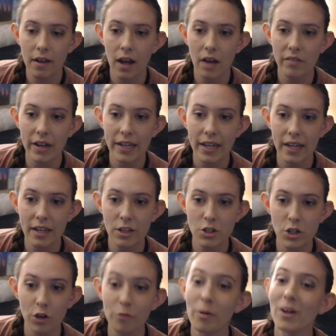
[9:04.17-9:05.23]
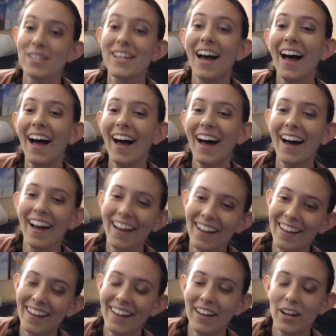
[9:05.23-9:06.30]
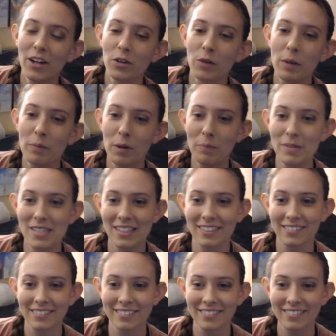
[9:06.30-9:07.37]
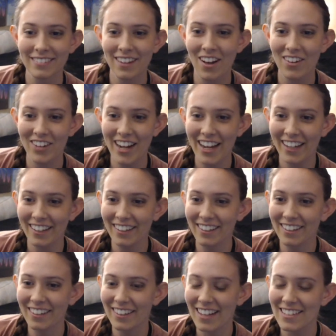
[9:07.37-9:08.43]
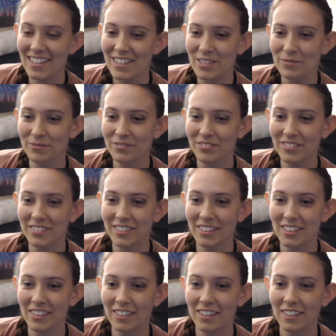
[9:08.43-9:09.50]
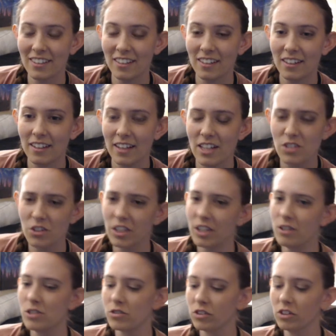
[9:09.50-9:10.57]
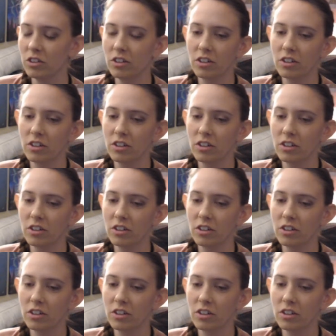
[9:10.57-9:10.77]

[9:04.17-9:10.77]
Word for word: of IKEA shelf parts. Repurposing. All right. That's awesome. That's really useful.